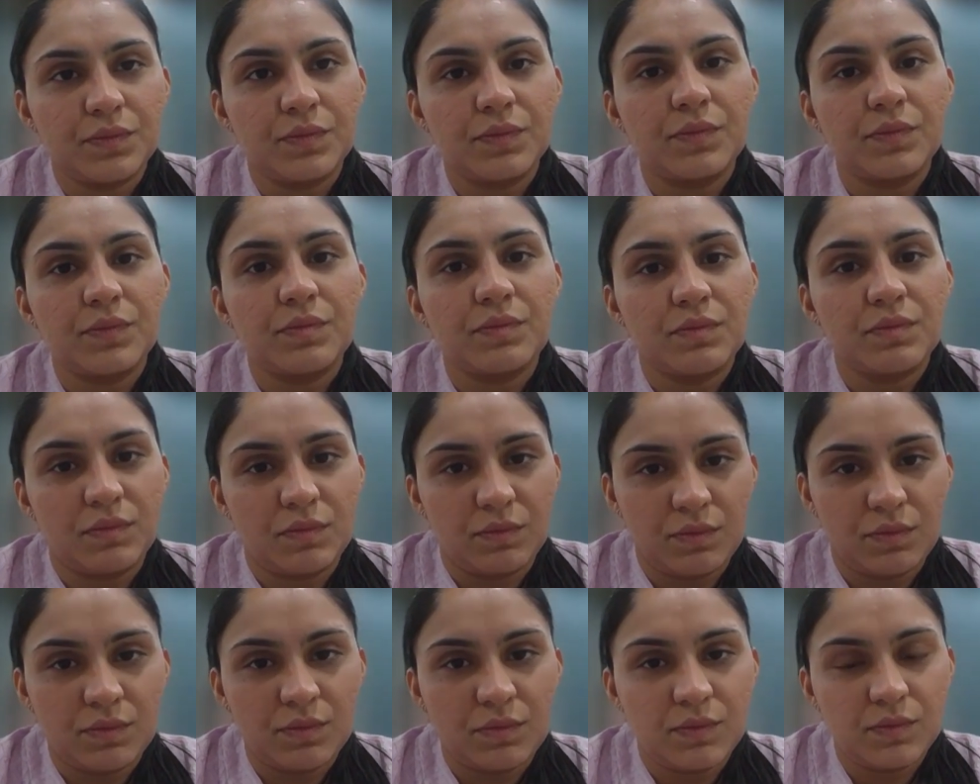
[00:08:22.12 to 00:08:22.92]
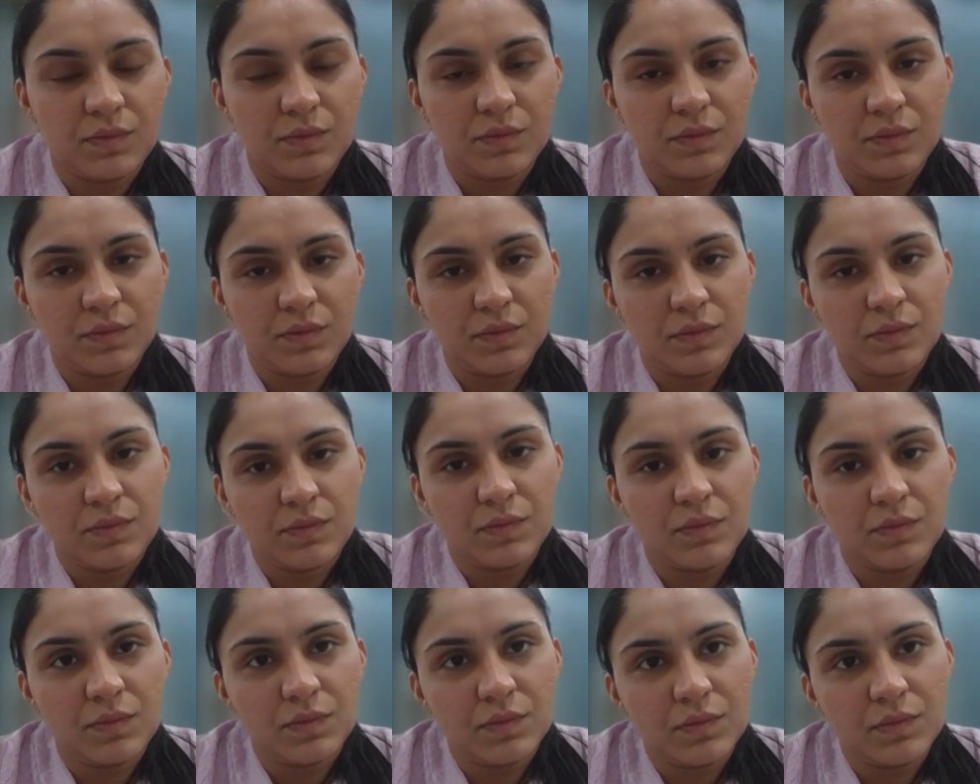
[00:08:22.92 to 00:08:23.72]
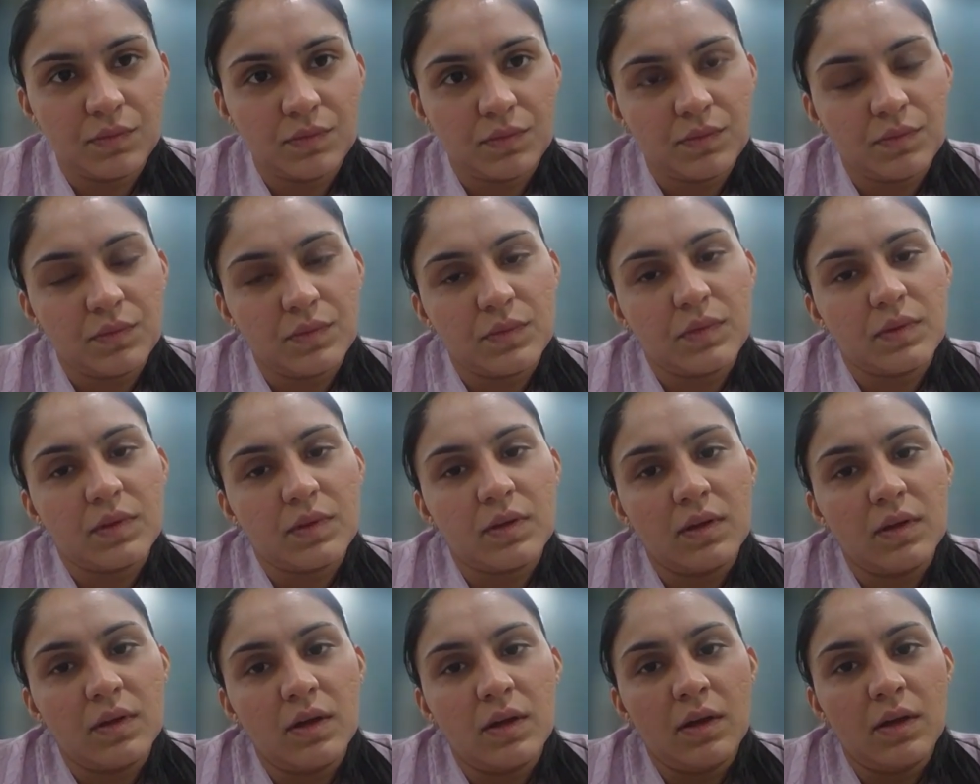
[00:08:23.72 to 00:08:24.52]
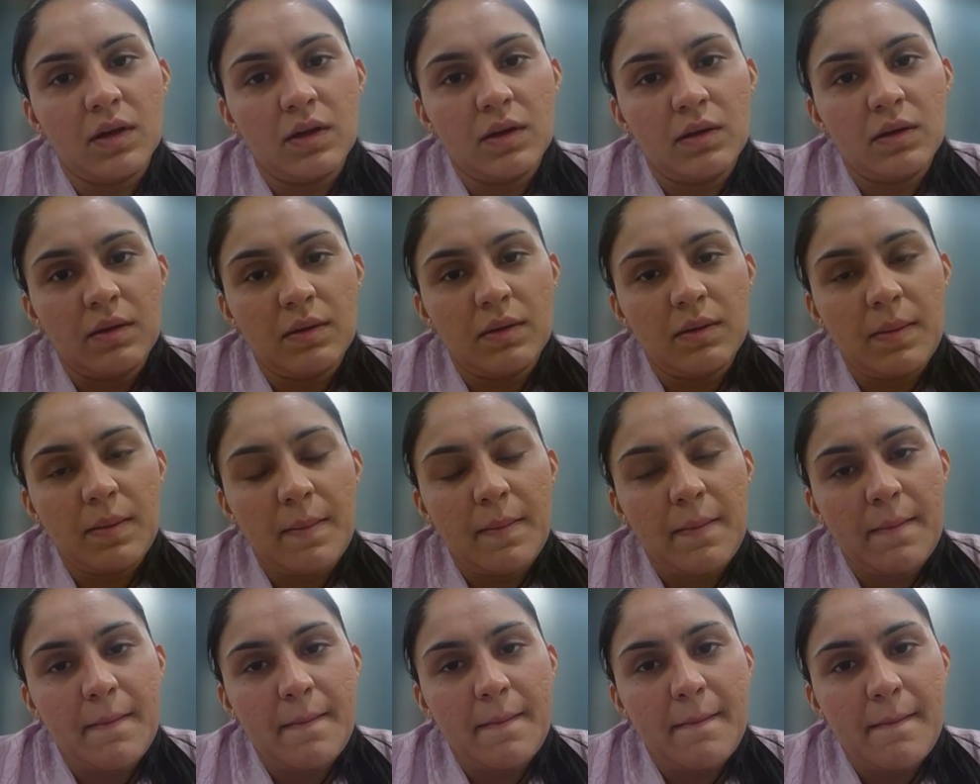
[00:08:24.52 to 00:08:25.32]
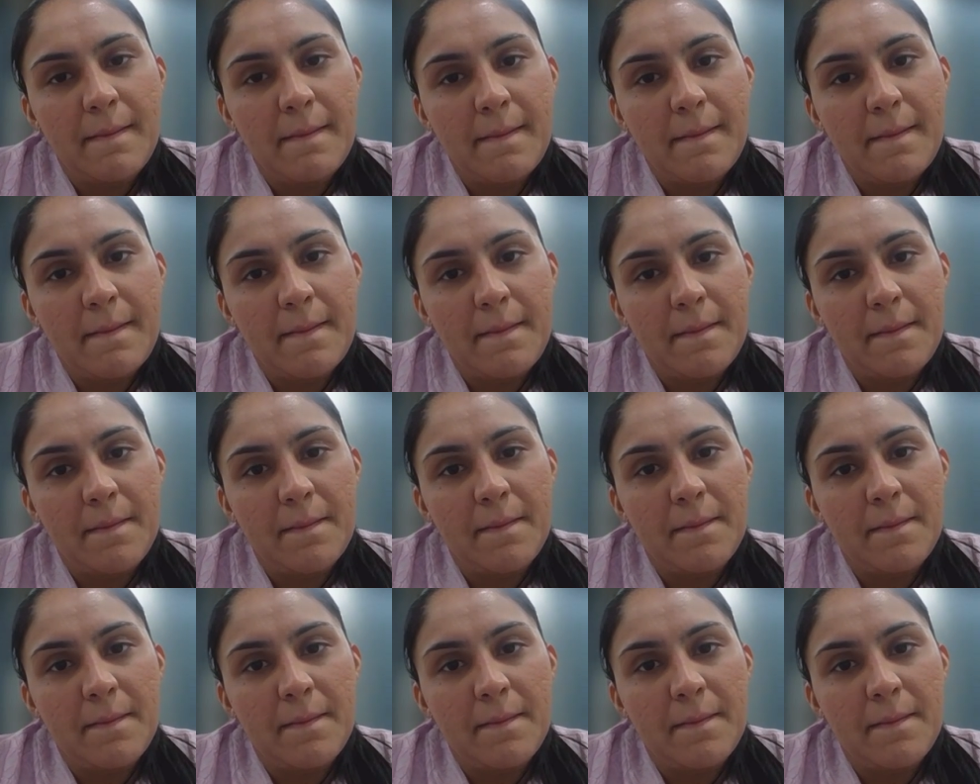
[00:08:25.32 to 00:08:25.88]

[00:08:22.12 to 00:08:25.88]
This person isn't speaking.